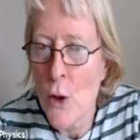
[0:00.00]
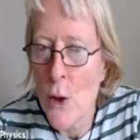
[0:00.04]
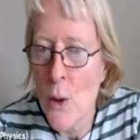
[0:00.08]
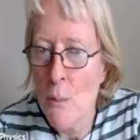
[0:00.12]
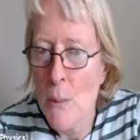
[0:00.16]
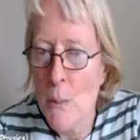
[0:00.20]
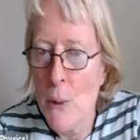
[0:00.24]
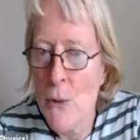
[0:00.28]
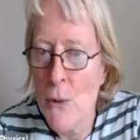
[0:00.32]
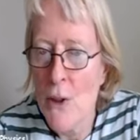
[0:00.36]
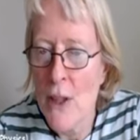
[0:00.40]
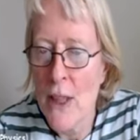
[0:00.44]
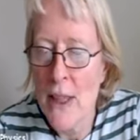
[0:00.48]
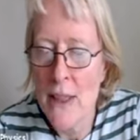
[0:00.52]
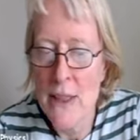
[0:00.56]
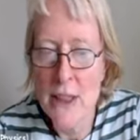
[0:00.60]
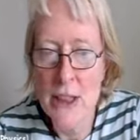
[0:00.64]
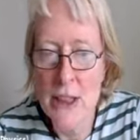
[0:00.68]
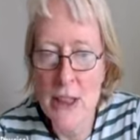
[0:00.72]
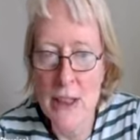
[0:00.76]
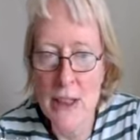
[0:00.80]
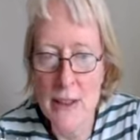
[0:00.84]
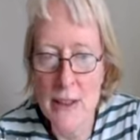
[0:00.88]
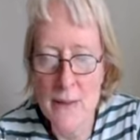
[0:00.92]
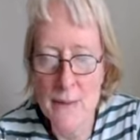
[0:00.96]

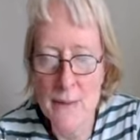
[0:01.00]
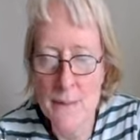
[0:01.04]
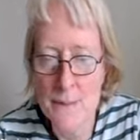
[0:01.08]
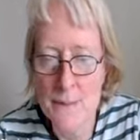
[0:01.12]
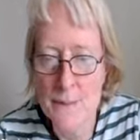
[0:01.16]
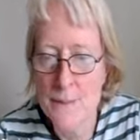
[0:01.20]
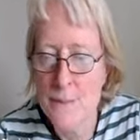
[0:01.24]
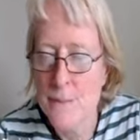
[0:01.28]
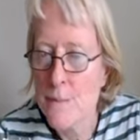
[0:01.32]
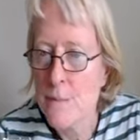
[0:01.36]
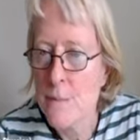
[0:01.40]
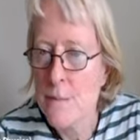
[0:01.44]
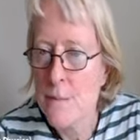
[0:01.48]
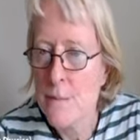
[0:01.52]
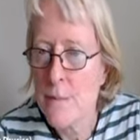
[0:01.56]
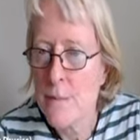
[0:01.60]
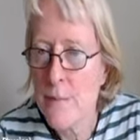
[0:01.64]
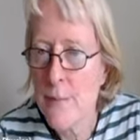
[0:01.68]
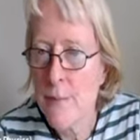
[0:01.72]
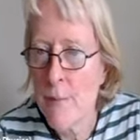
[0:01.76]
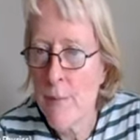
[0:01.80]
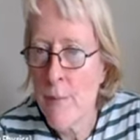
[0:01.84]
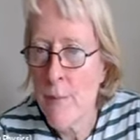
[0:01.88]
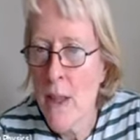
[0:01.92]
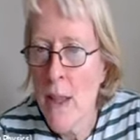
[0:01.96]
computation.
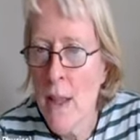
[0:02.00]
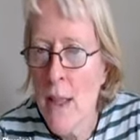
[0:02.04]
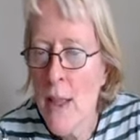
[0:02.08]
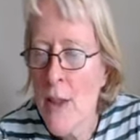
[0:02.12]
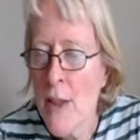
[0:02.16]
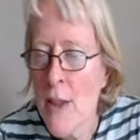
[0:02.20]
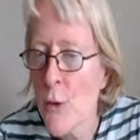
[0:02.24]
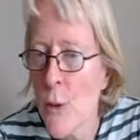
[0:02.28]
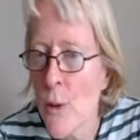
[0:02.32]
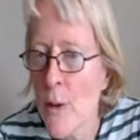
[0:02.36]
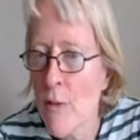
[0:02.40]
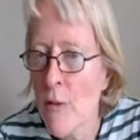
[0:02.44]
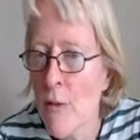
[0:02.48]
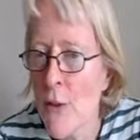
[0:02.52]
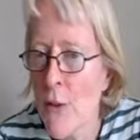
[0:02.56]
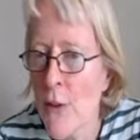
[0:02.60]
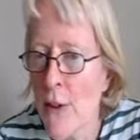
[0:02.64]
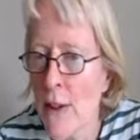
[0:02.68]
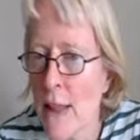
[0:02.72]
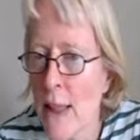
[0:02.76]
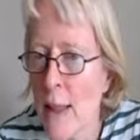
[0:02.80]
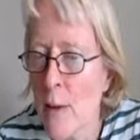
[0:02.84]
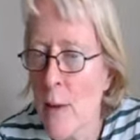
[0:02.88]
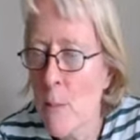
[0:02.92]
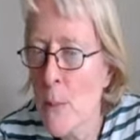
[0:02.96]
So
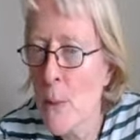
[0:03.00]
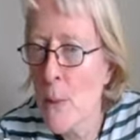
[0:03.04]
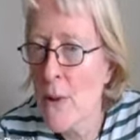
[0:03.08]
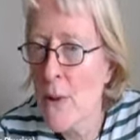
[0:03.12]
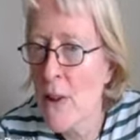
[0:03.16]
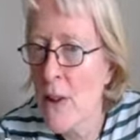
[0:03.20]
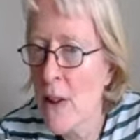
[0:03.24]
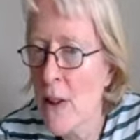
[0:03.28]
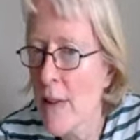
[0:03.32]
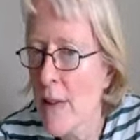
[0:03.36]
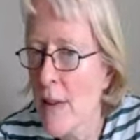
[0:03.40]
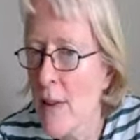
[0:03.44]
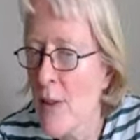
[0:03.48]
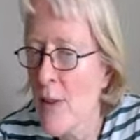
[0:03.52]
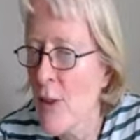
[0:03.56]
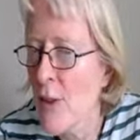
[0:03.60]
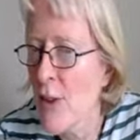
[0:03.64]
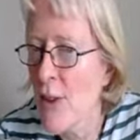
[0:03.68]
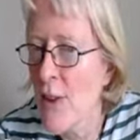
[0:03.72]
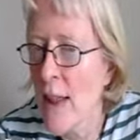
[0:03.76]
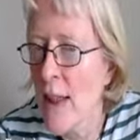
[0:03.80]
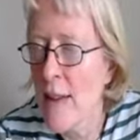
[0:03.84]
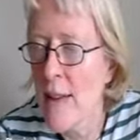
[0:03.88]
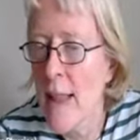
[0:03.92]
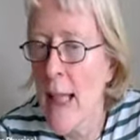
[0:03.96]
everything I put here that
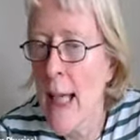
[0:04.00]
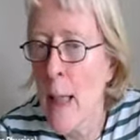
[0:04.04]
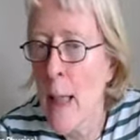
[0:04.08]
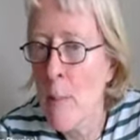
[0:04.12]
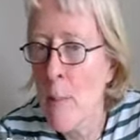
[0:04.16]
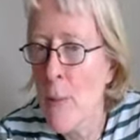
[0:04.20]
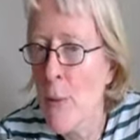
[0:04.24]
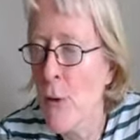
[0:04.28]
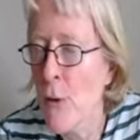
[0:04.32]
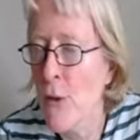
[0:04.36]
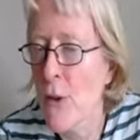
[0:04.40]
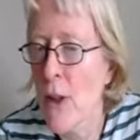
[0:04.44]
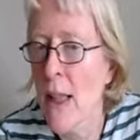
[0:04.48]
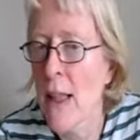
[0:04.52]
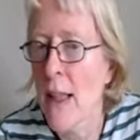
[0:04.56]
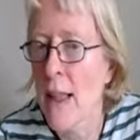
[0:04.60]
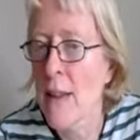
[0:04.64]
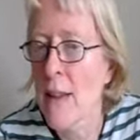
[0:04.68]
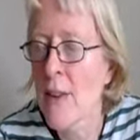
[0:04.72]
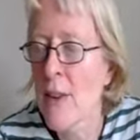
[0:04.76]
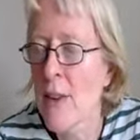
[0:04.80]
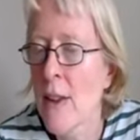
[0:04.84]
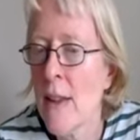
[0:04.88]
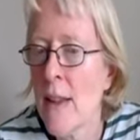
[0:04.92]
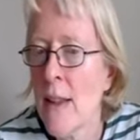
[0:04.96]
said
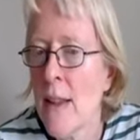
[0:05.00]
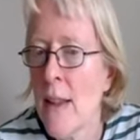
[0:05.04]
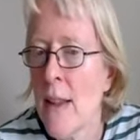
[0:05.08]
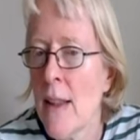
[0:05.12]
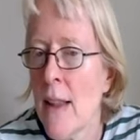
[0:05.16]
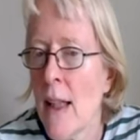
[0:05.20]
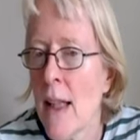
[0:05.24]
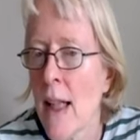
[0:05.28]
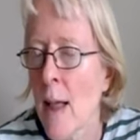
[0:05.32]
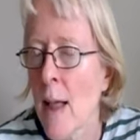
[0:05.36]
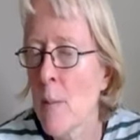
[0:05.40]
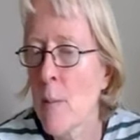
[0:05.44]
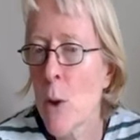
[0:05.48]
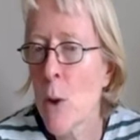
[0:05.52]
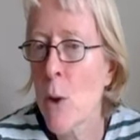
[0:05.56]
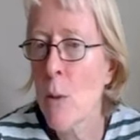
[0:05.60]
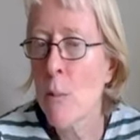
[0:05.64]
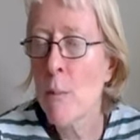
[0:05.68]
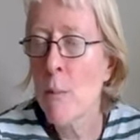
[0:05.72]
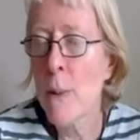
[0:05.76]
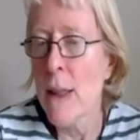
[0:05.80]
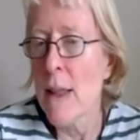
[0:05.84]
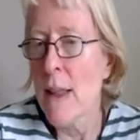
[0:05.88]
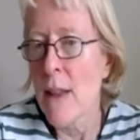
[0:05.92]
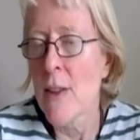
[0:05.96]
abstract, I'm
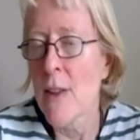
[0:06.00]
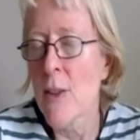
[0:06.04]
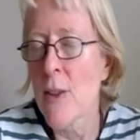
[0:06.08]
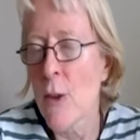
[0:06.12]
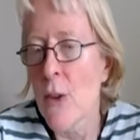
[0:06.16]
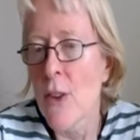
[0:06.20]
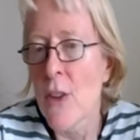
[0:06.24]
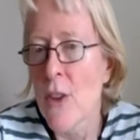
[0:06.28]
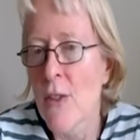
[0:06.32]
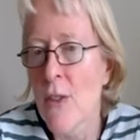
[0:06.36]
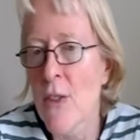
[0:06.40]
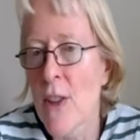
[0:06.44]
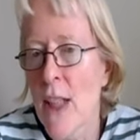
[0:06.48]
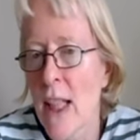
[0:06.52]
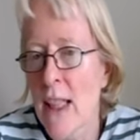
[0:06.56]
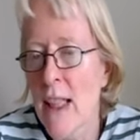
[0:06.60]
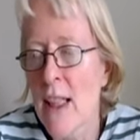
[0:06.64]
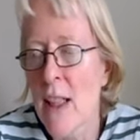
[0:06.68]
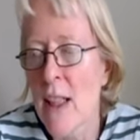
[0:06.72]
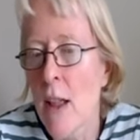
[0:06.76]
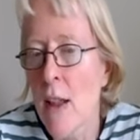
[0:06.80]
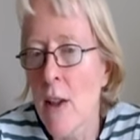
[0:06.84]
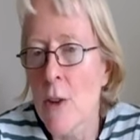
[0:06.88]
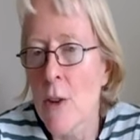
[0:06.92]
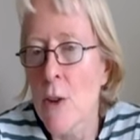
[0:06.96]
not being a sort of
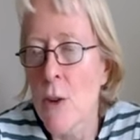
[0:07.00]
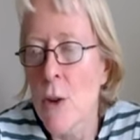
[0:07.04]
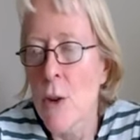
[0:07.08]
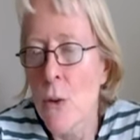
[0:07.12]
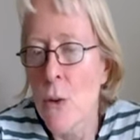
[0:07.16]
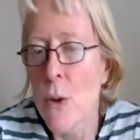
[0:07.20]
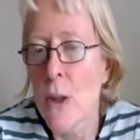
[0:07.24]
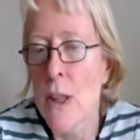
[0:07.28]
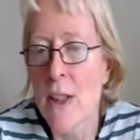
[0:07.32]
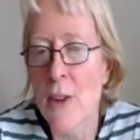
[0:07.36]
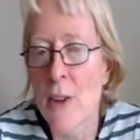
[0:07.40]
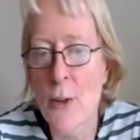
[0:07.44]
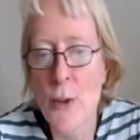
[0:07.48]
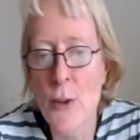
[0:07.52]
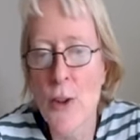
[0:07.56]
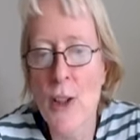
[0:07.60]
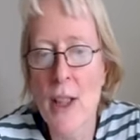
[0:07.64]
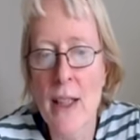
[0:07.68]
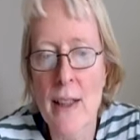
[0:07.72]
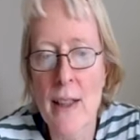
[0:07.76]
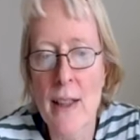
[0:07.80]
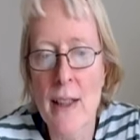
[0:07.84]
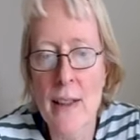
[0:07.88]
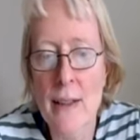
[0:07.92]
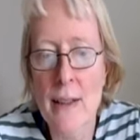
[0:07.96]
Descartes dualist
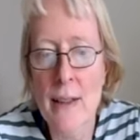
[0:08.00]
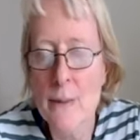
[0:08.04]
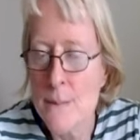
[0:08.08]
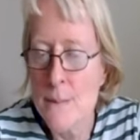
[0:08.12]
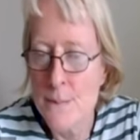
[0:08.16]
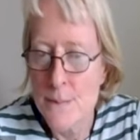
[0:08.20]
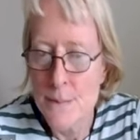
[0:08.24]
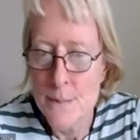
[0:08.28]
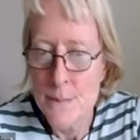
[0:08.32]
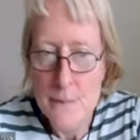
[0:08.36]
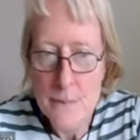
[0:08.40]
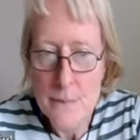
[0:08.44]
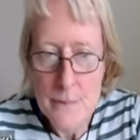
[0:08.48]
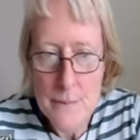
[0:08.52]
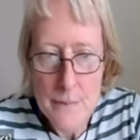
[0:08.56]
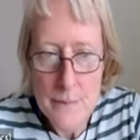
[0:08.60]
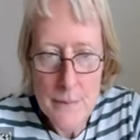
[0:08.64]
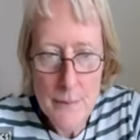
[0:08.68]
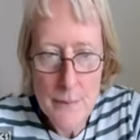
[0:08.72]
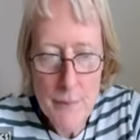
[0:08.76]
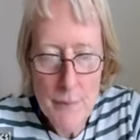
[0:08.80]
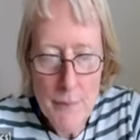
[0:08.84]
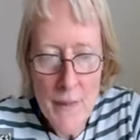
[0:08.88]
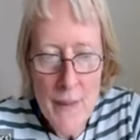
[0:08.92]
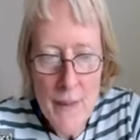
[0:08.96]
here.
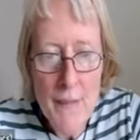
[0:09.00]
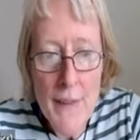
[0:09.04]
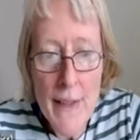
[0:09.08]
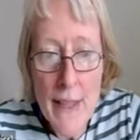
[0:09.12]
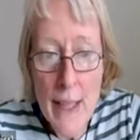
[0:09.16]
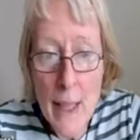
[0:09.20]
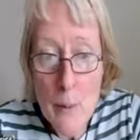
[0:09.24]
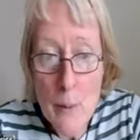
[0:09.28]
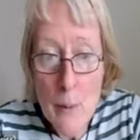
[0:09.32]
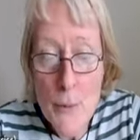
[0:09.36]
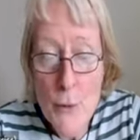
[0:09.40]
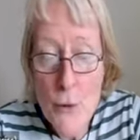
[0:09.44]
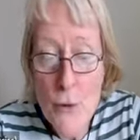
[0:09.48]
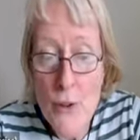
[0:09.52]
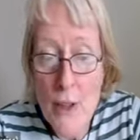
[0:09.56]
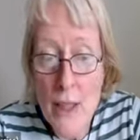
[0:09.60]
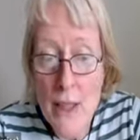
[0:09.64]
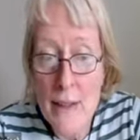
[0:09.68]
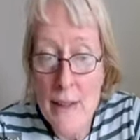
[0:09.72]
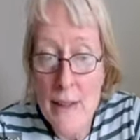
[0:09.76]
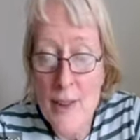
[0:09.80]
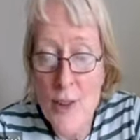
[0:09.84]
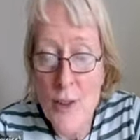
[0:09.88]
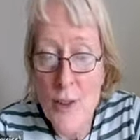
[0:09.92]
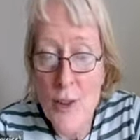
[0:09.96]
The
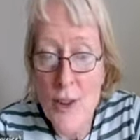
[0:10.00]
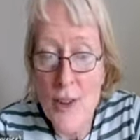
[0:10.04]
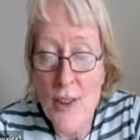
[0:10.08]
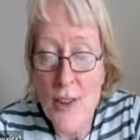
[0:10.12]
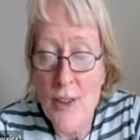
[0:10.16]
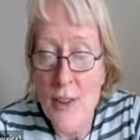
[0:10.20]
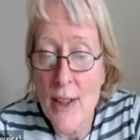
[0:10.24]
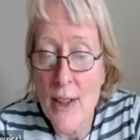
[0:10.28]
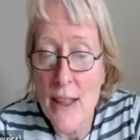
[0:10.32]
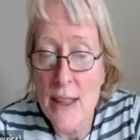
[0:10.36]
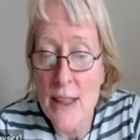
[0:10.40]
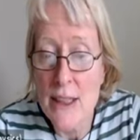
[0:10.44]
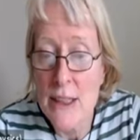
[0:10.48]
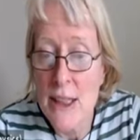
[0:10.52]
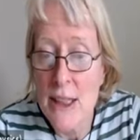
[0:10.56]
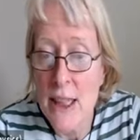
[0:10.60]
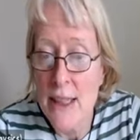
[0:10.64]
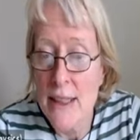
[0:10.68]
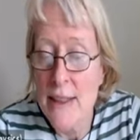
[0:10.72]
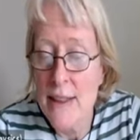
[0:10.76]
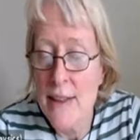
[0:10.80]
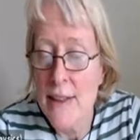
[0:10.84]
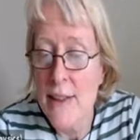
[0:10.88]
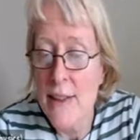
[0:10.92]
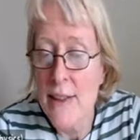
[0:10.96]
abstract is
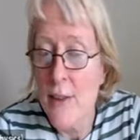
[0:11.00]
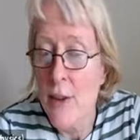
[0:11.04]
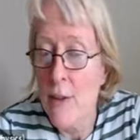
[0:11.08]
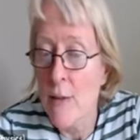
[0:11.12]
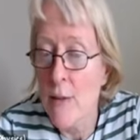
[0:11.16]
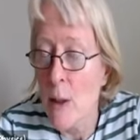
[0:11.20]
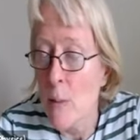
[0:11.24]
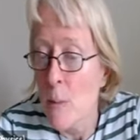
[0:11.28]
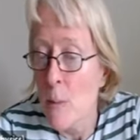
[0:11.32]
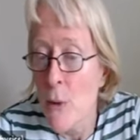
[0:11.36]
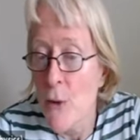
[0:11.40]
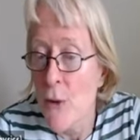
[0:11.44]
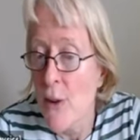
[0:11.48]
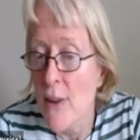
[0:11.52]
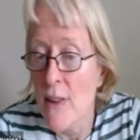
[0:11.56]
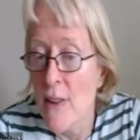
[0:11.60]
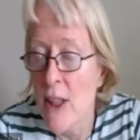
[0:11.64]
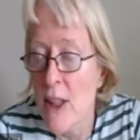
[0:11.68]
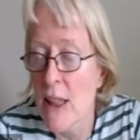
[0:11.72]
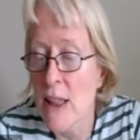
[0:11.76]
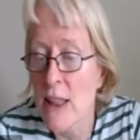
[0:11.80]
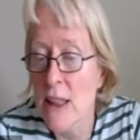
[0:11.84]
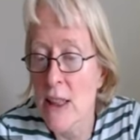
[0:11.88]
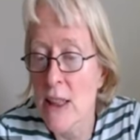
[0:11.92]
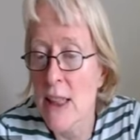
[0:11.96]
instantiated in the
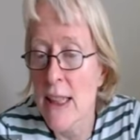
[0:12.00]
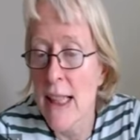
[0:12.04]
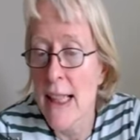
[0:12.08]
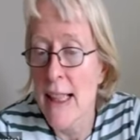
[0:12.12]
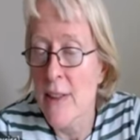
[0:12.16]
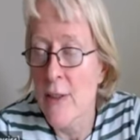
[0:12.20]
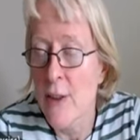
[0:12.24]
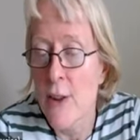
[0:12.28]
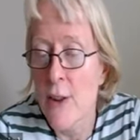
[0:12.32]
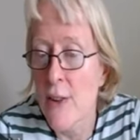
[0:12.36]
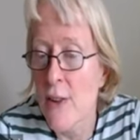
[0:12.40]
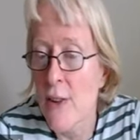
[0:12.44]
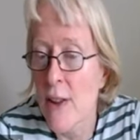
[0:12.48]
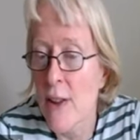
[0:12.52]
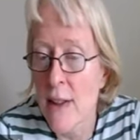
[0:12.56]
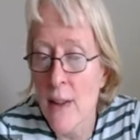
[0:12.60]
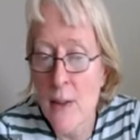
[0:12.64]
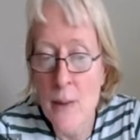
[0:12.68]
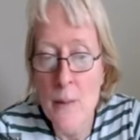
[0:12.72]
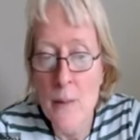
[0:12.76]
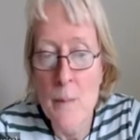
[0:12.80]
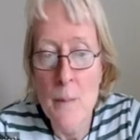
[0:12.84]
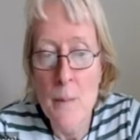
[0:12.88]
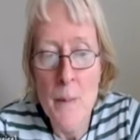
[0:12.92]
representational entity.